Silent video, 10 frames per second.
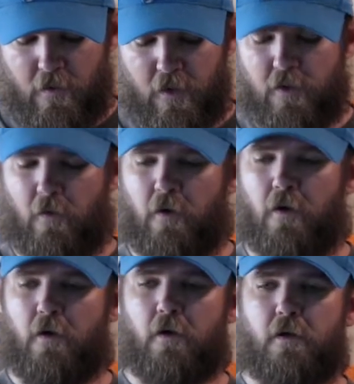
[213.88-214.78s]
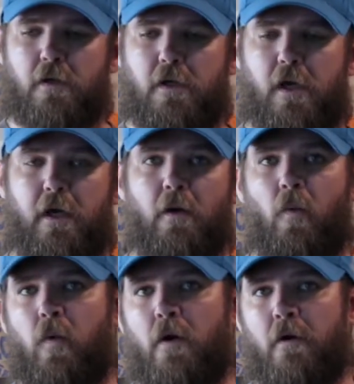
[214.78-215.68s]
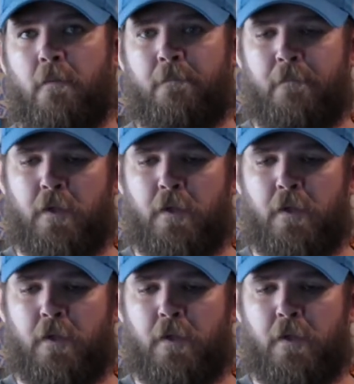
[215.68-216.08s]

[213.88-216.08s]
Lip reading: shorter kind of worm.